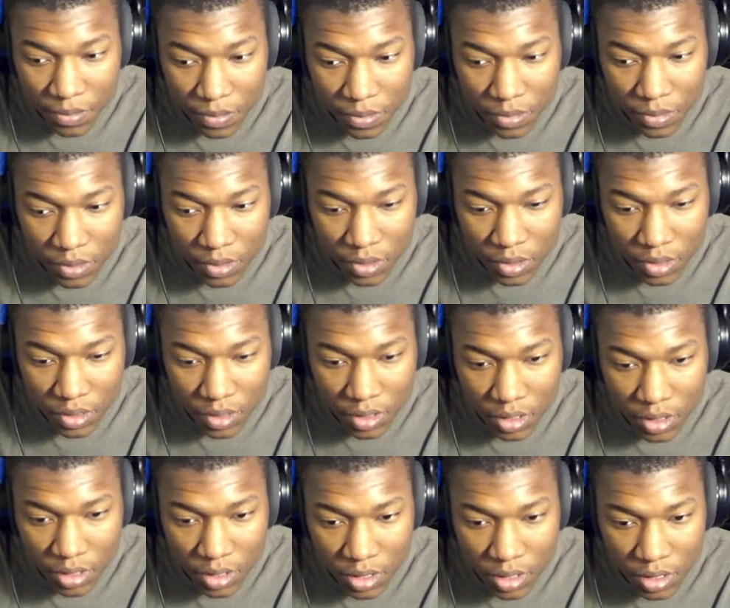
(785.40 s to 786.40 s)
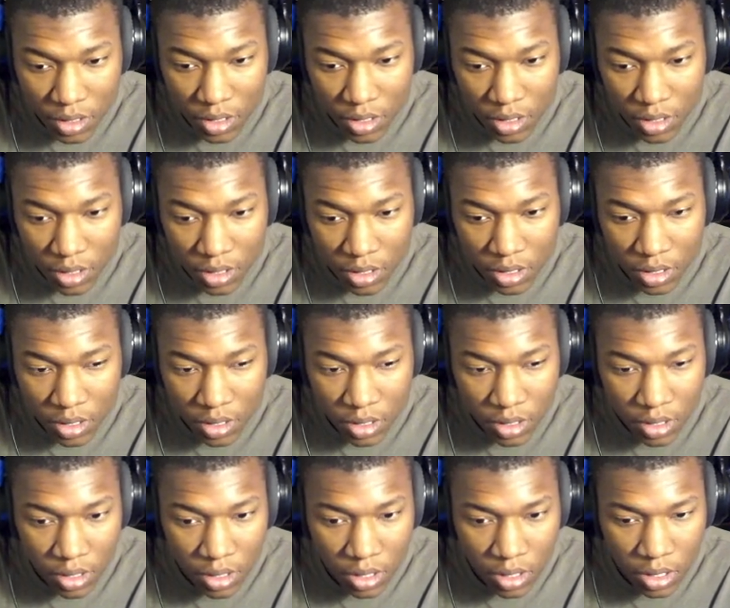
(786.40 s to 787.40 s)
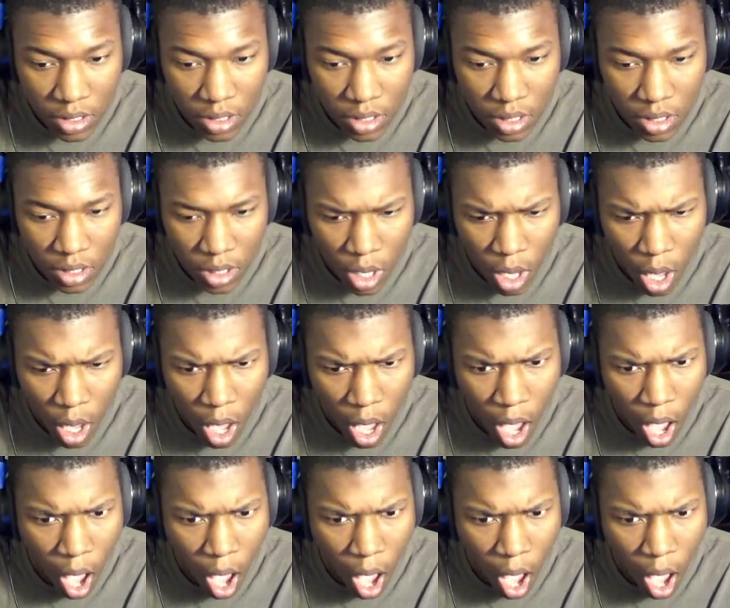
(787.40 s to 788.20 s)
Nothing is said.